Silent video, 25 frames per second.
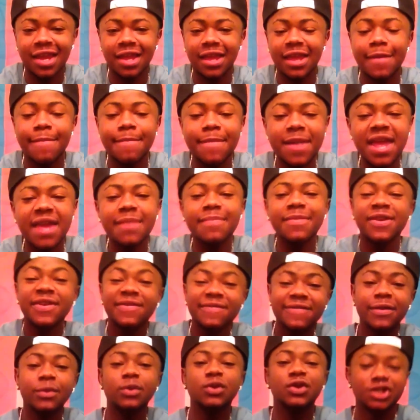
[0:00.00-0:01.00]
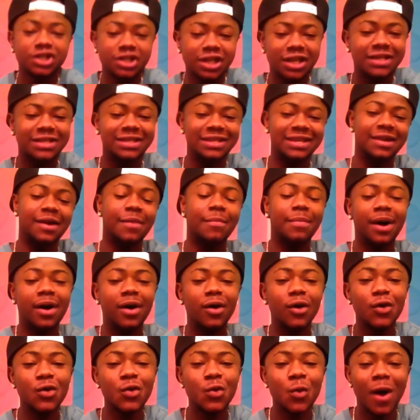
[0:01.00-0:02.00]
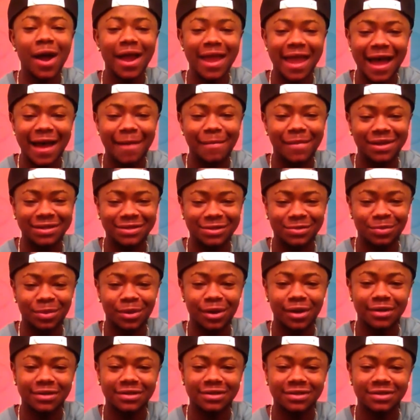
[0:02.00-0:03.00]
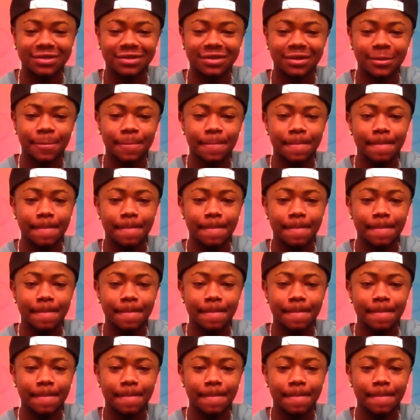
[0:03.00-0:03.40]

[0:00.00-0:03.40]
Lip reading: can make me feel shitty about who I am as a person.